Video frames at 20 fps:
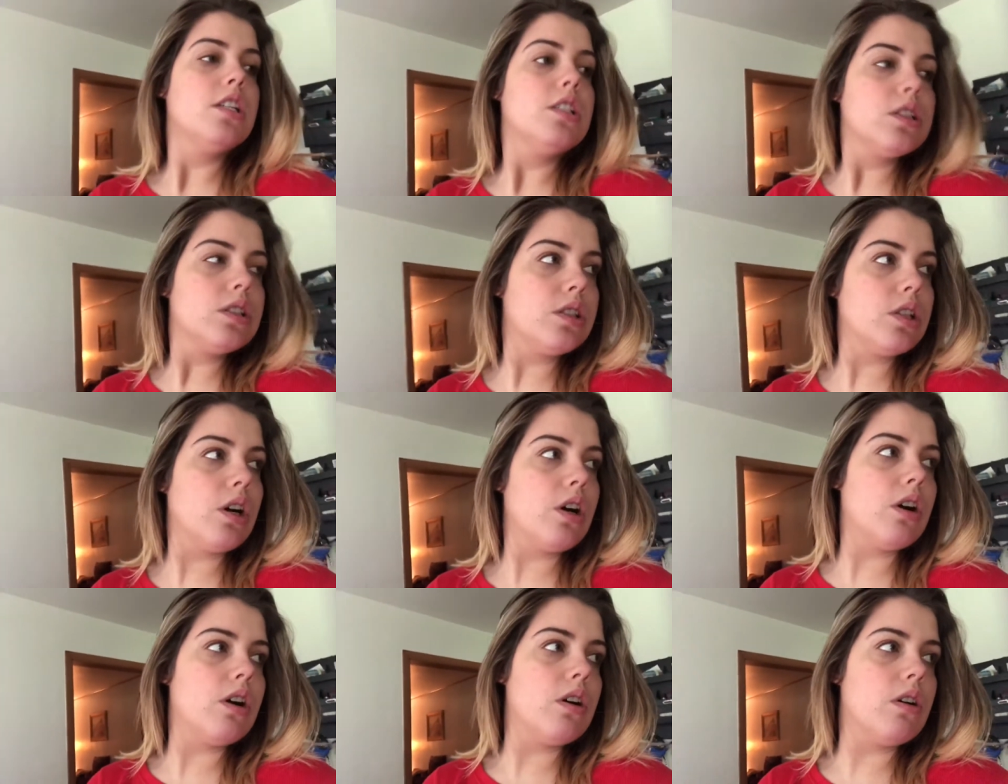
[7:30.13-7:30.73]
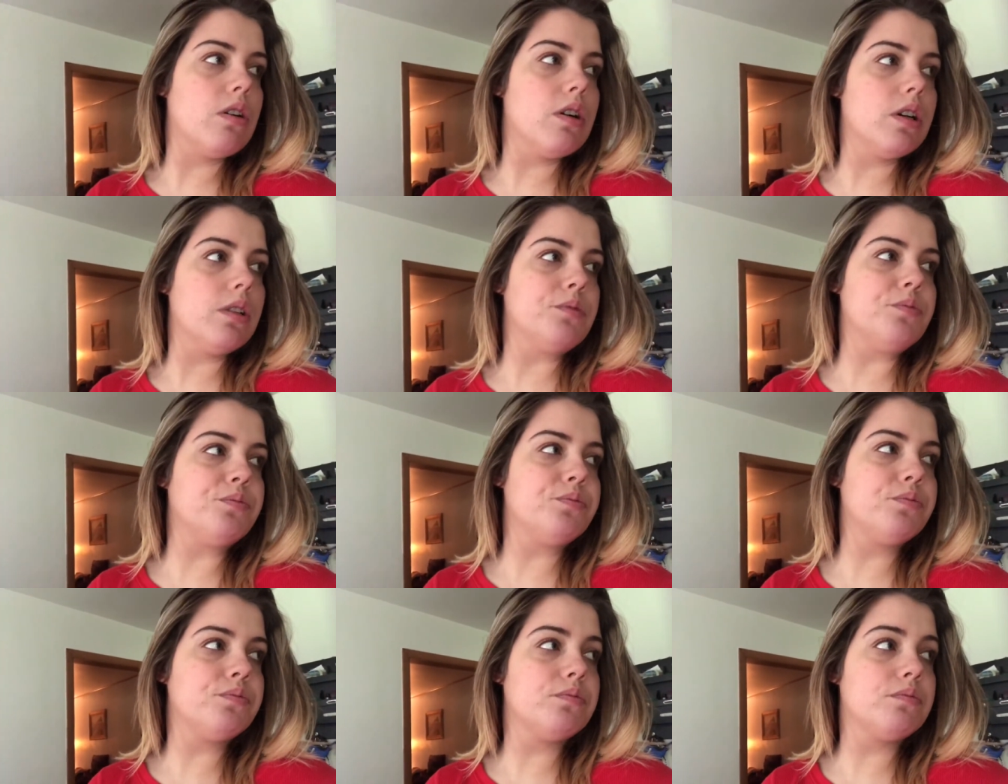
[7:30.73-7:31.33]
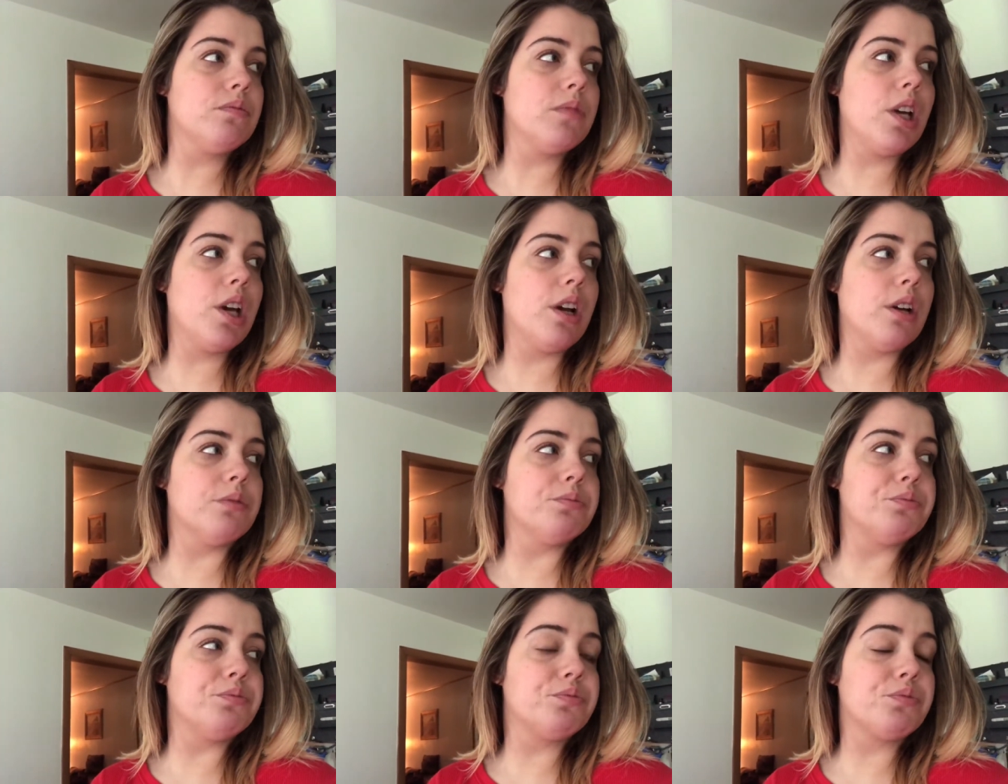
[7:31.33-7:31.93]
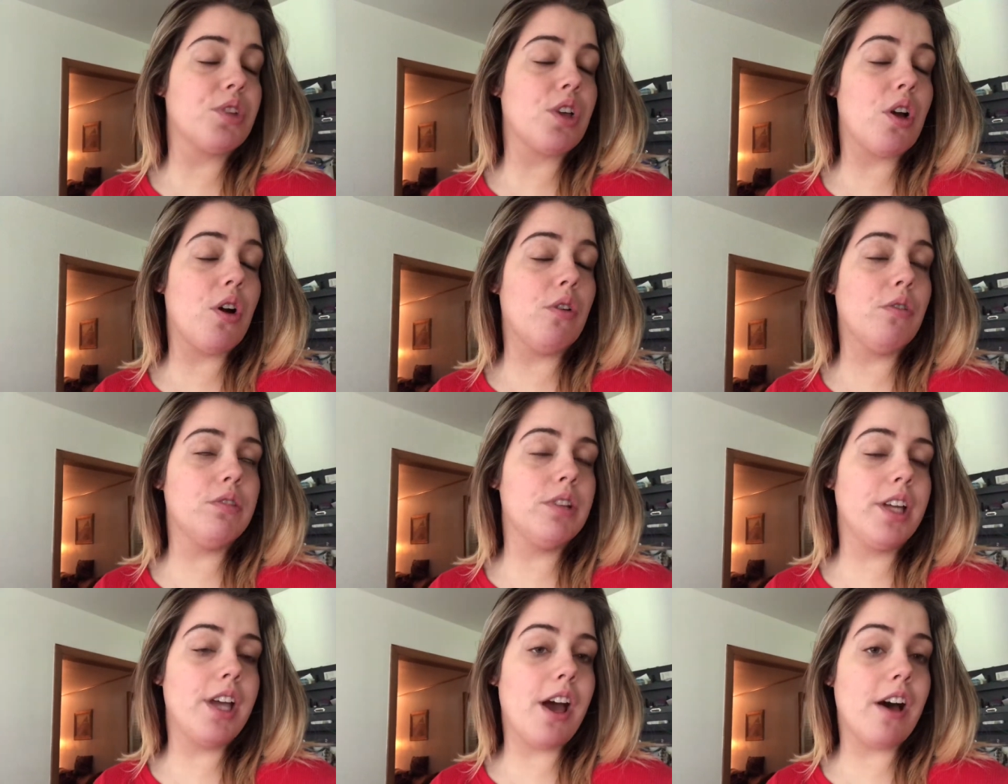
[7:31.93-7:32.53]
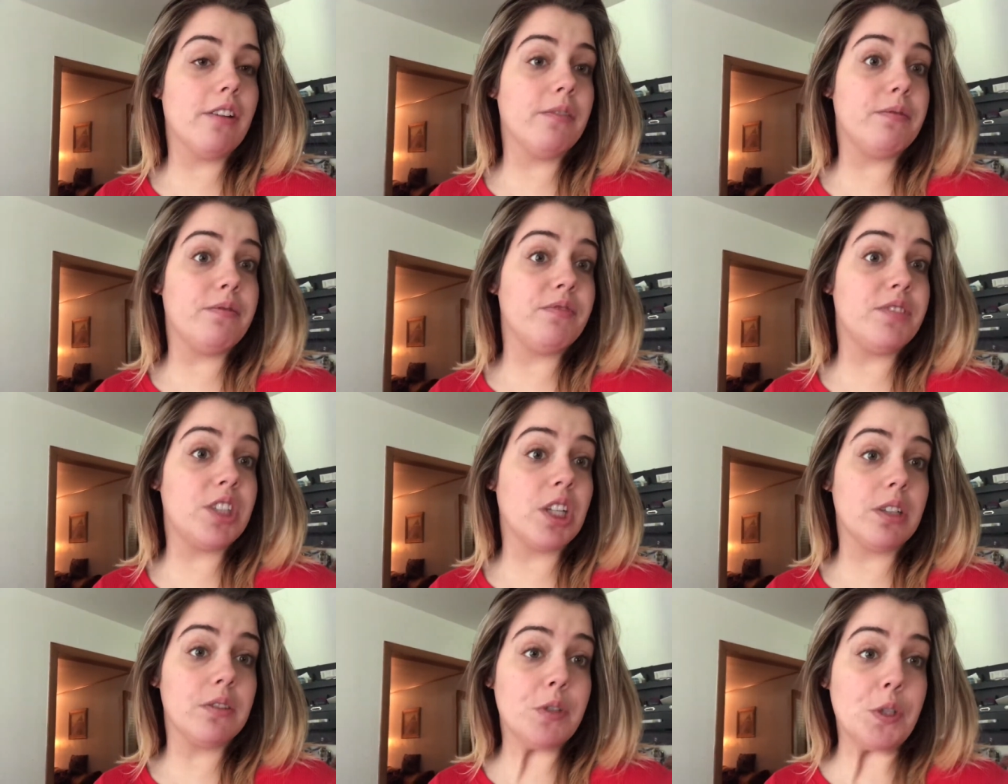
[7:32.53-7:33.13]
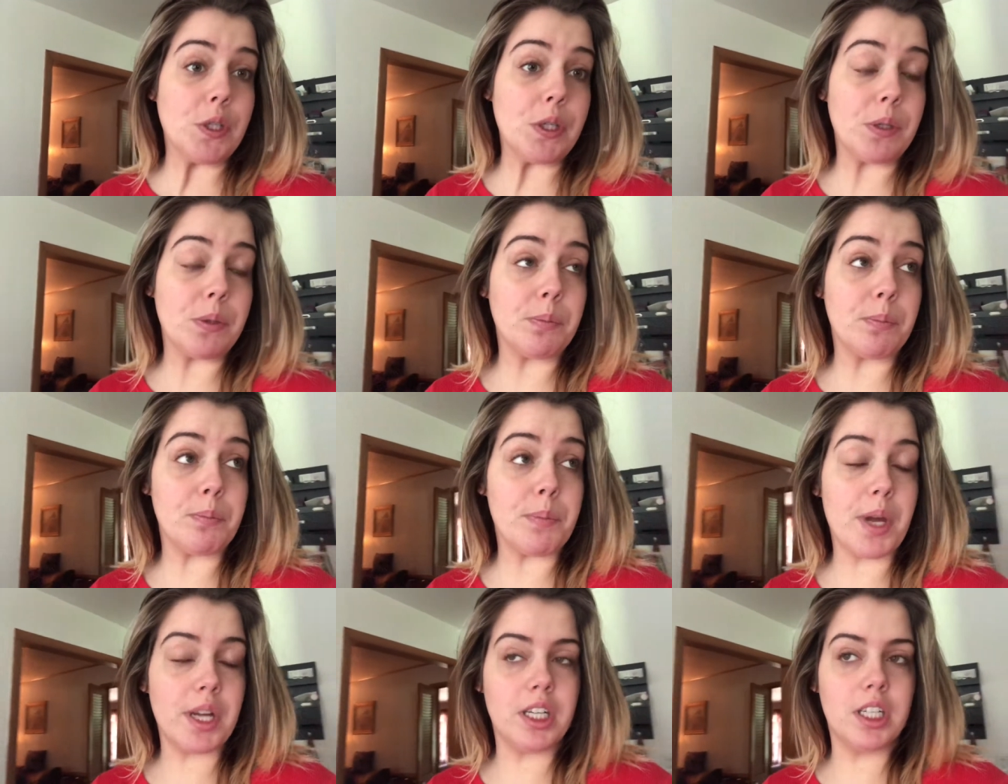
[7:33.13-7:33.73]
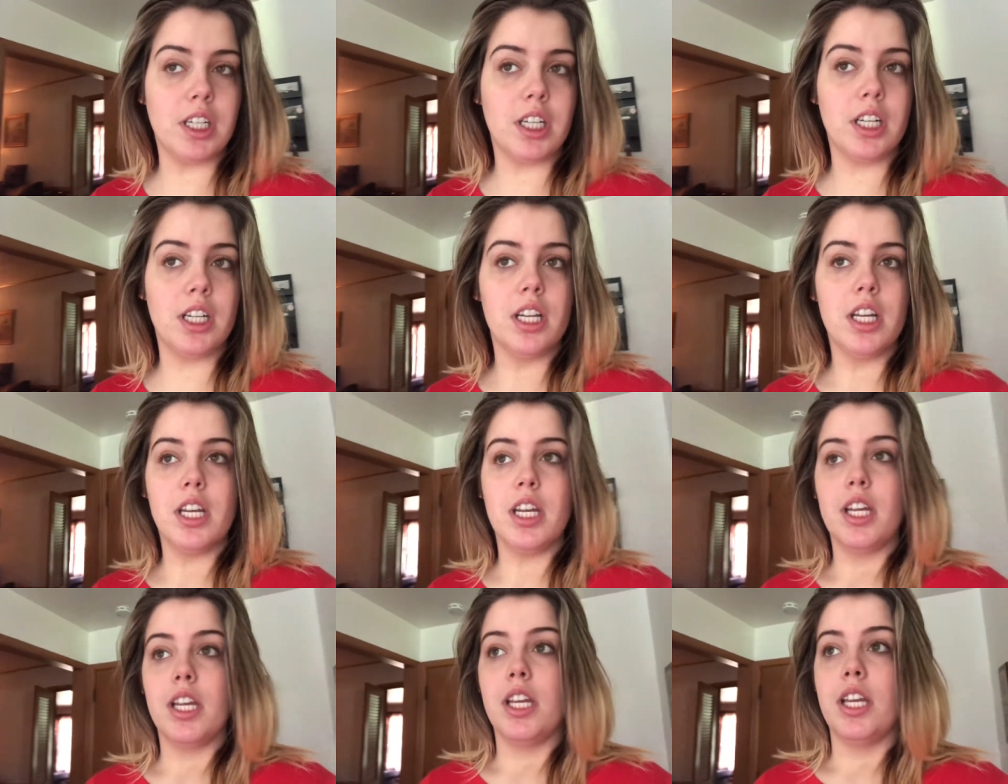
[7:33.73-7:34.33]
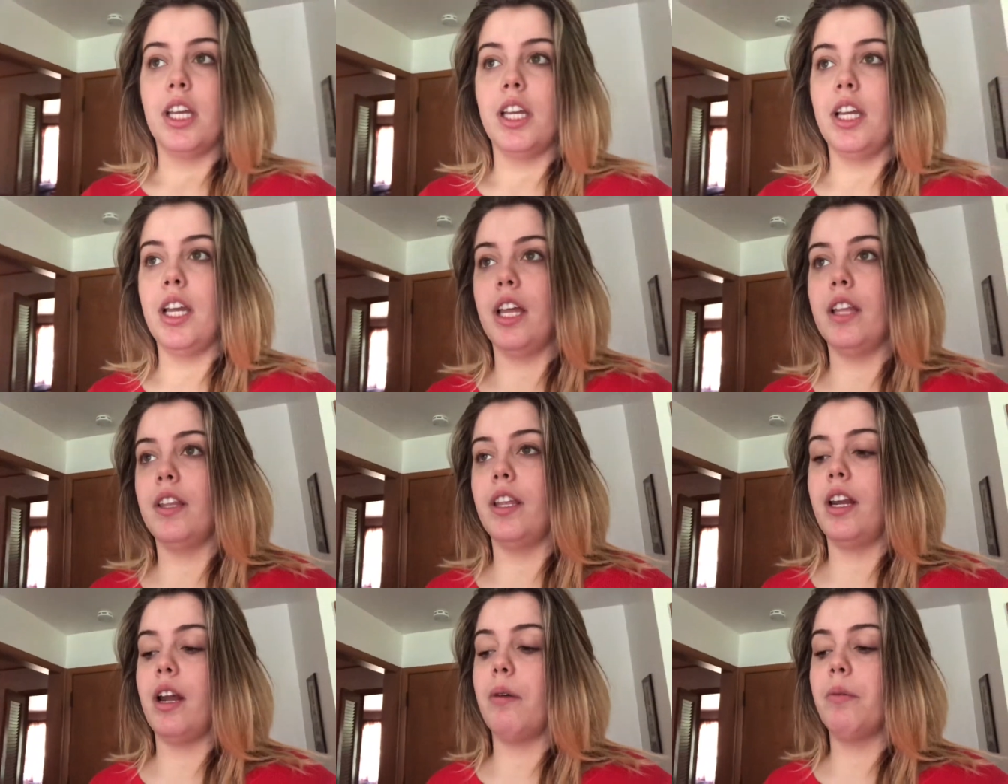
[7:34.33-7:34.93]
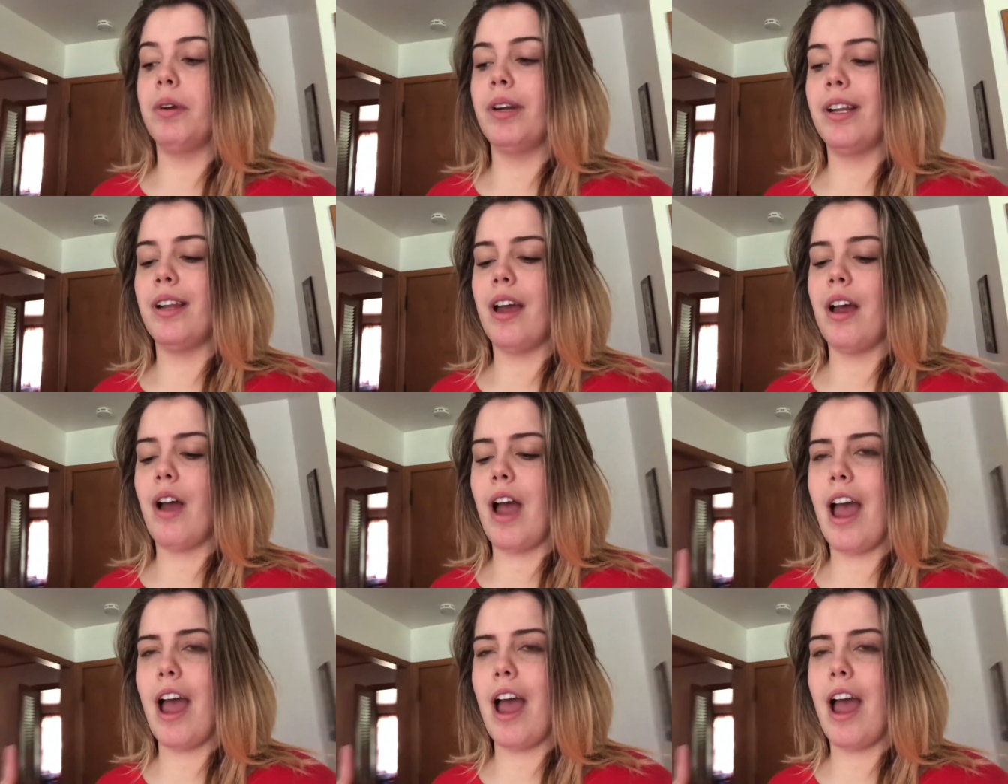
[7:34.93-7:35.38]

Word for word: so yeah hopefully i'll start feeling better and then I want to.